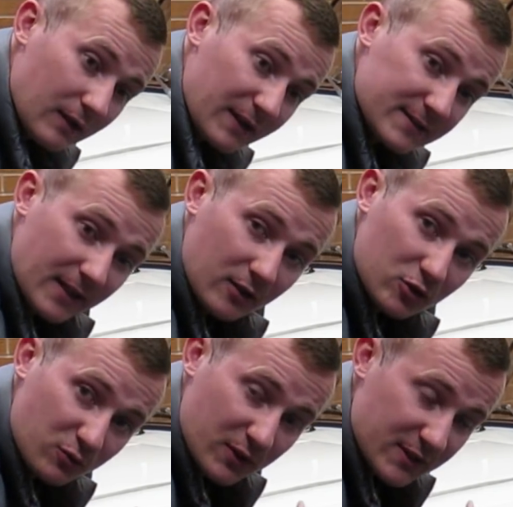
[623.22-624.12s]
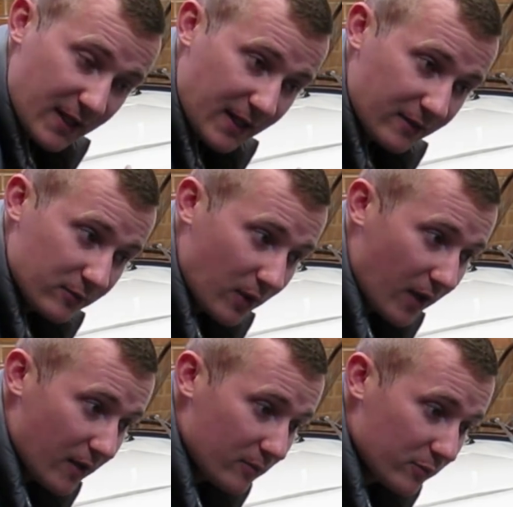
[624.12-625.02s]
Like I say, I just want to say again,
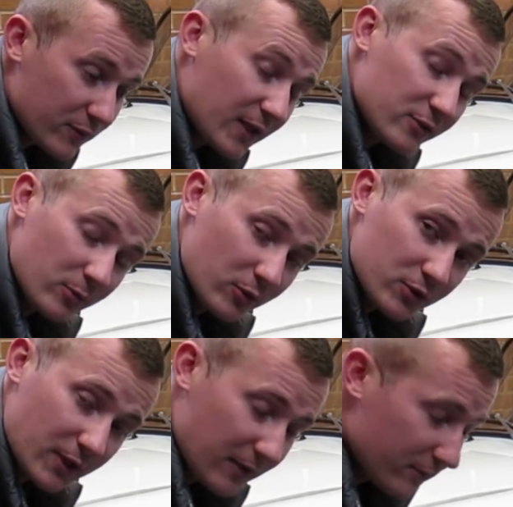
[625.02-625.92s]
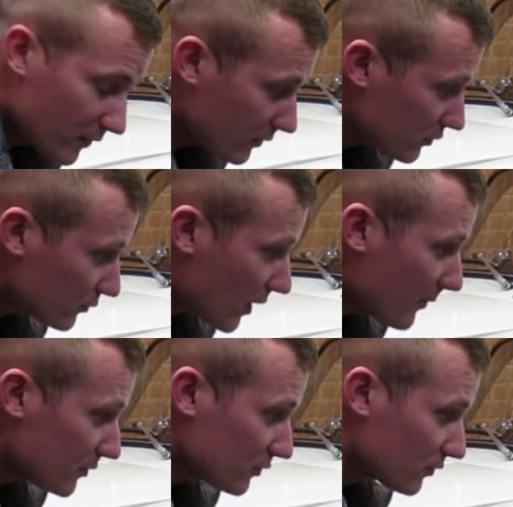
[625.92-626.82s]
thanks very much again for the
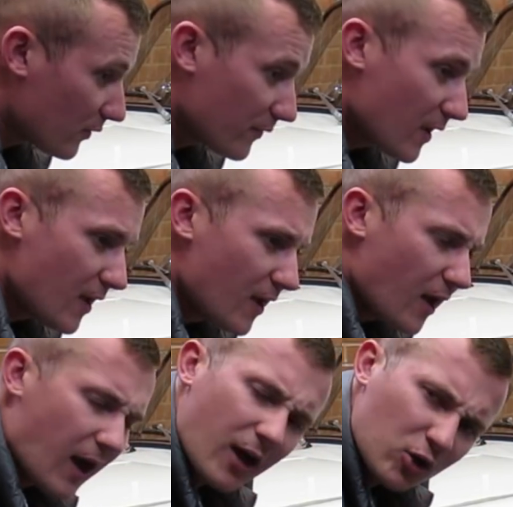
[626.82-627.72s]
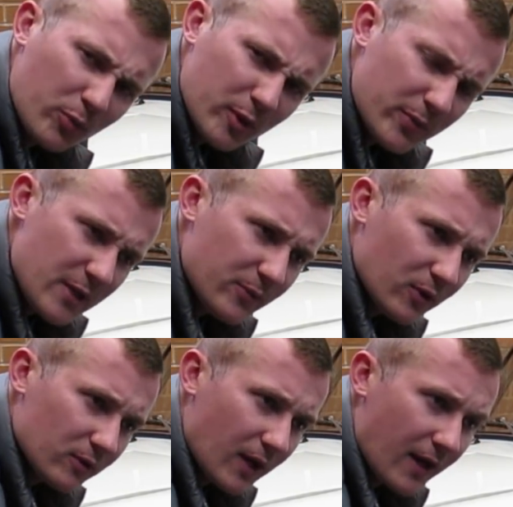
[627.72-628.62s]
subscribers and stuff. A couple of
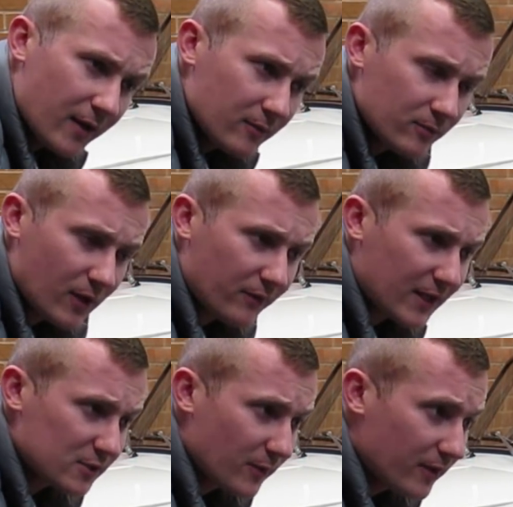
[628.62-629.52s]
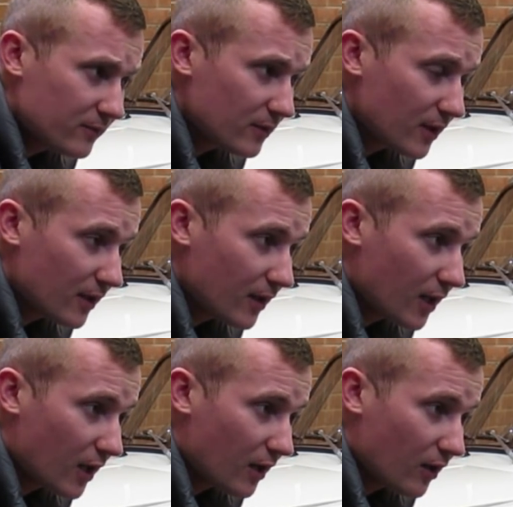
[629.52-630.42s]
people have asked me,
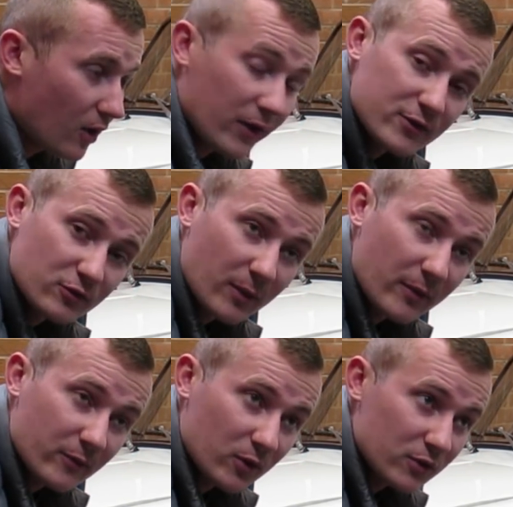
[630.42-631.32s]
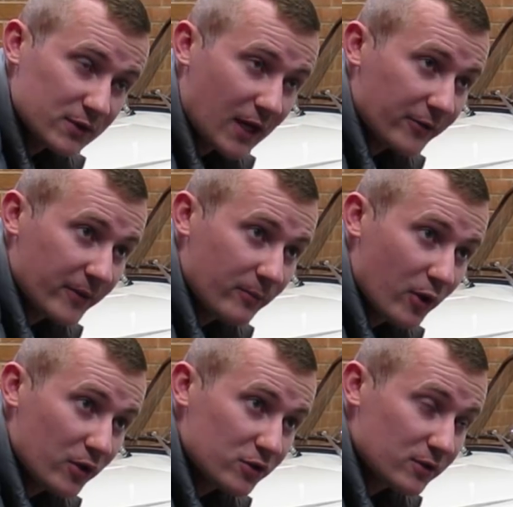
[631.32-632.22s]
on Instagram if I'm going to start doing
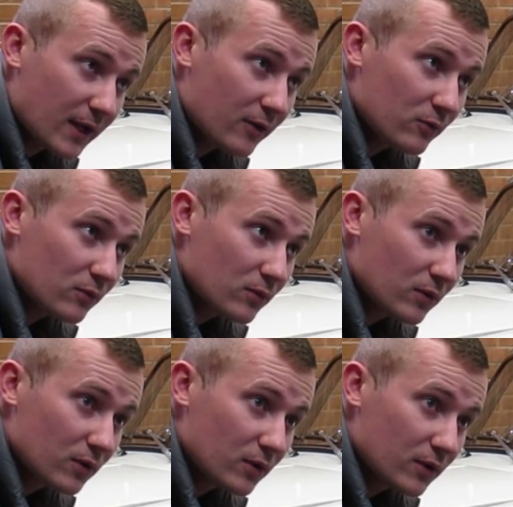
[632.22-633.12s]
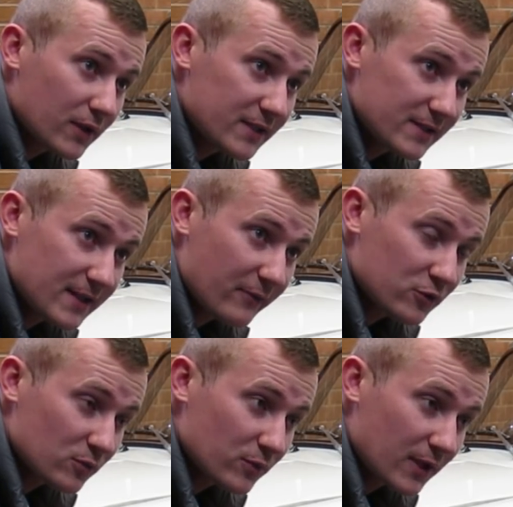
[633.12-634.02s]
merch. Now, this is never
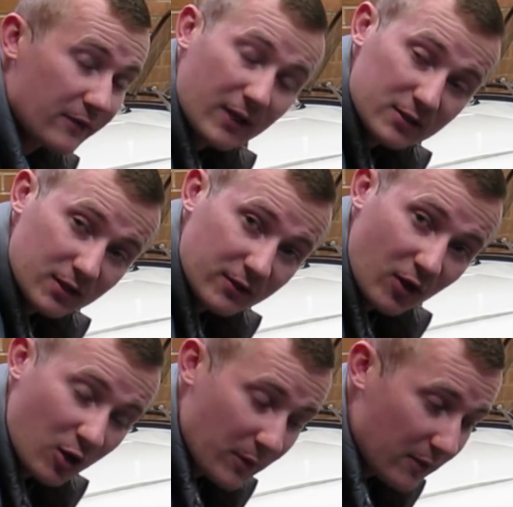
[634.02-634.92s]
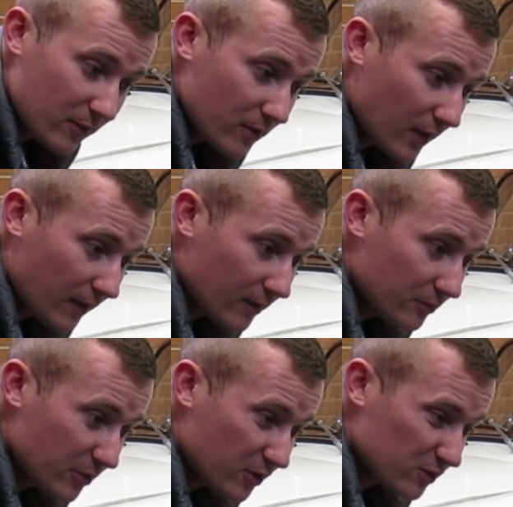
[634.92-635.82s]
something I've actually thought
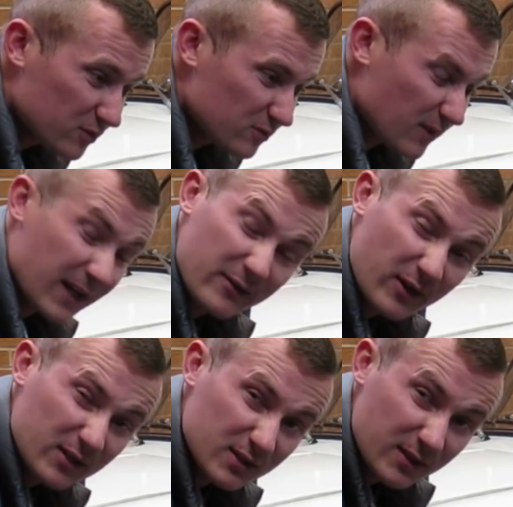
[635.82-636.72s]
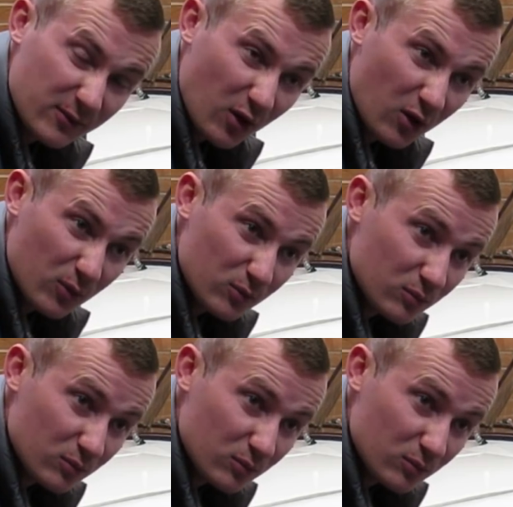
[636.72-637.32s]
about, because I never actually thought